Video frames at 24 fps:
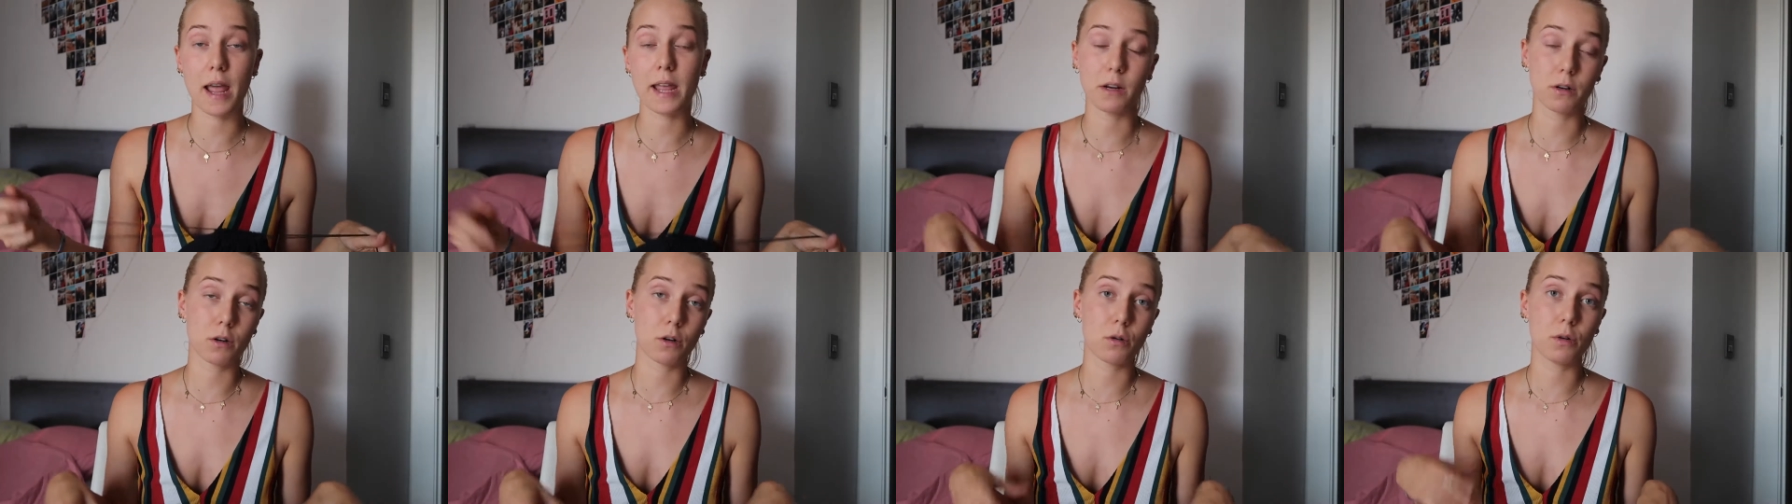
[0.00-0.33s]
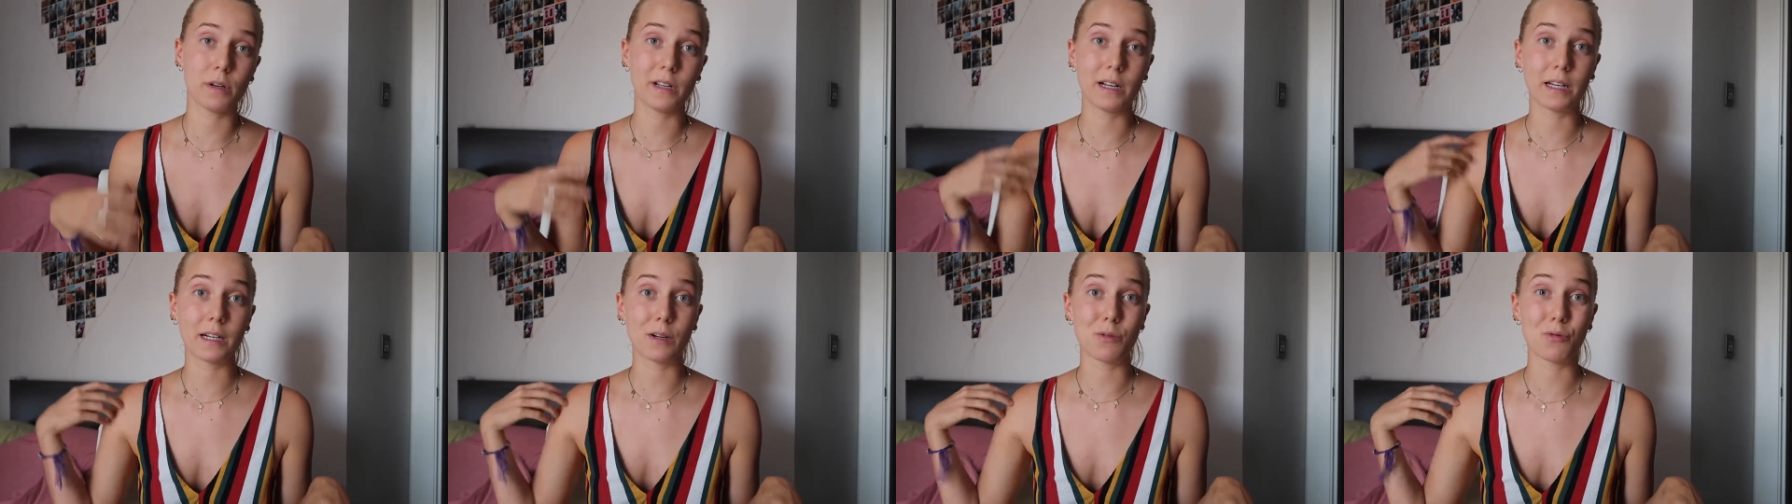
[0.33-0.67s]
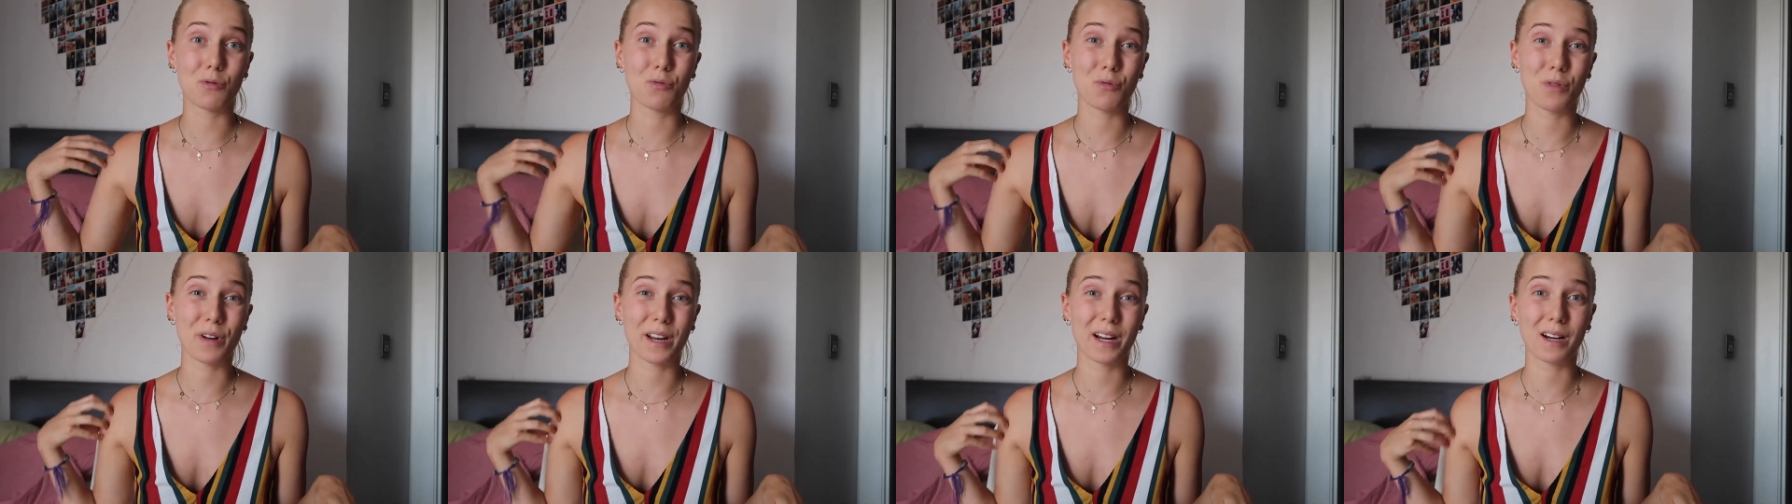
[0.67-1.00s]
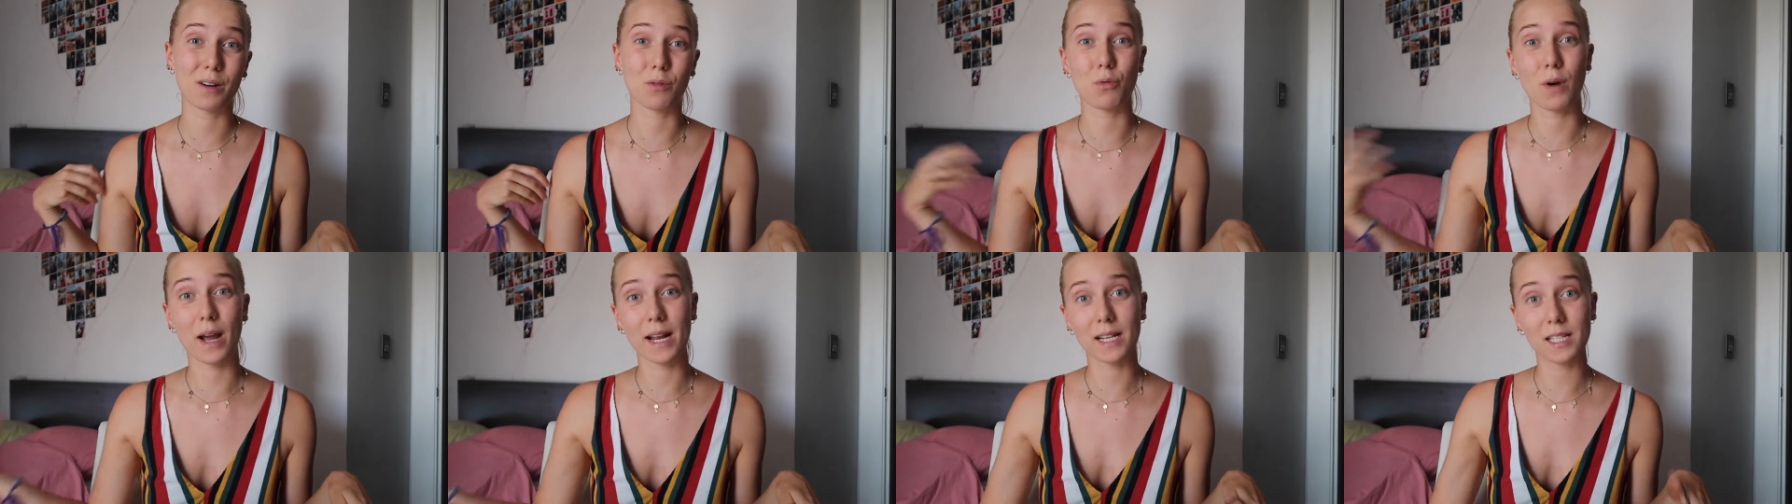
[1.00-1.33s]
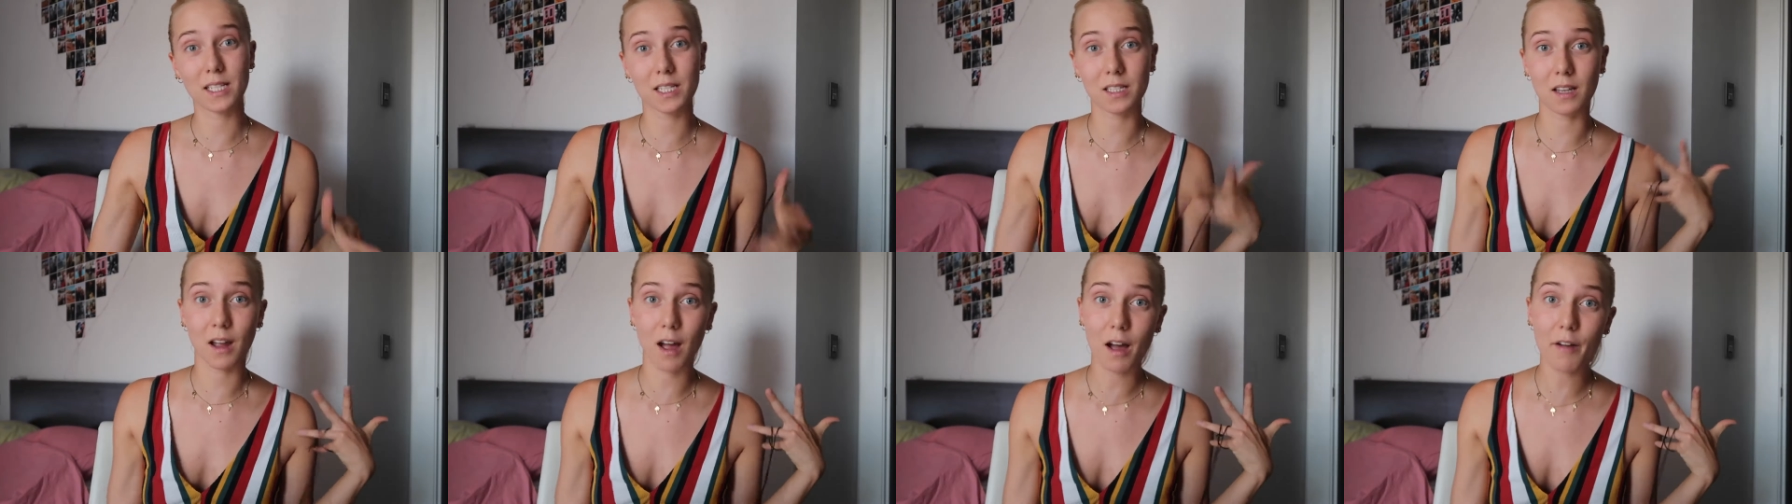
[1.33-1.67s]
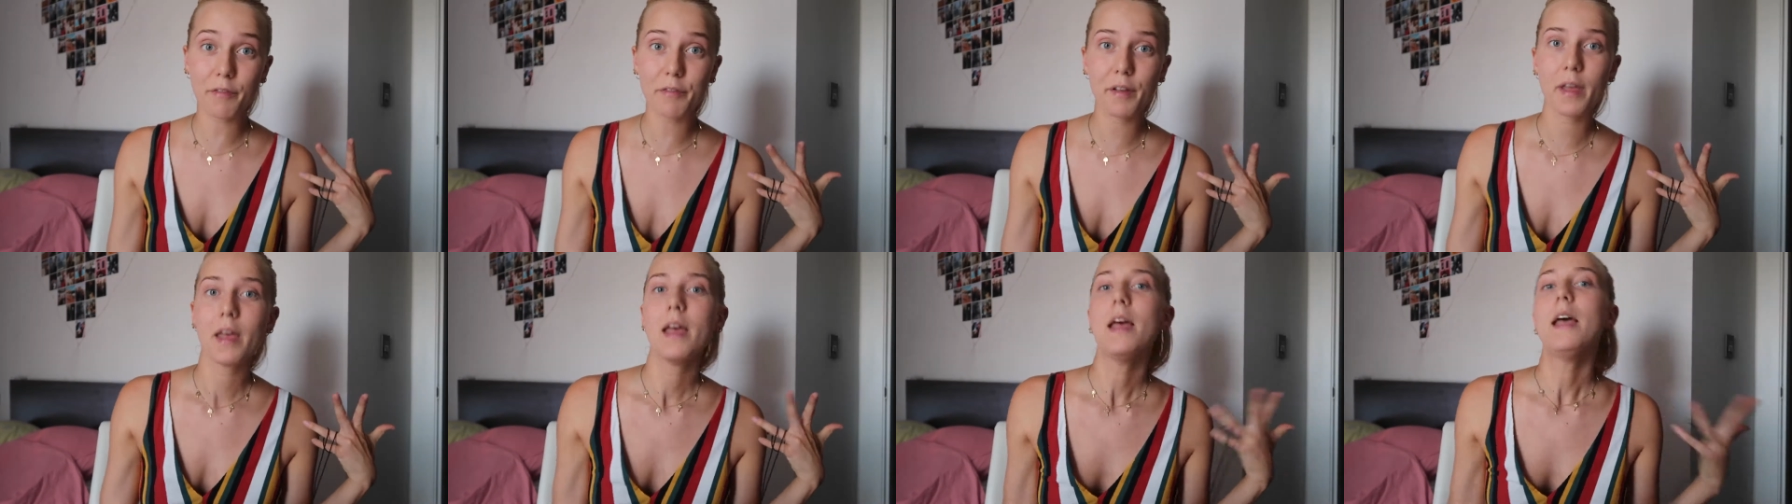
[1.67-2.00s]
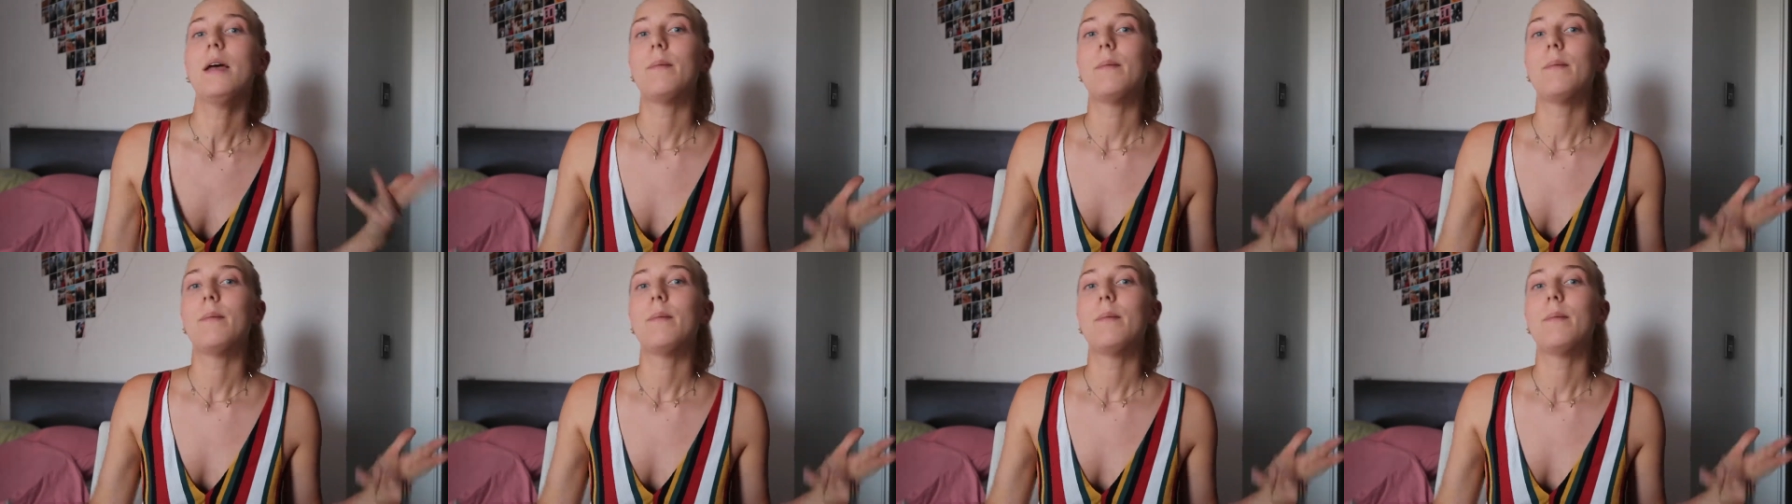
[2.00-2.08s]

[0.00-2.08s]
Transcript: and you're only gonna wear white stuff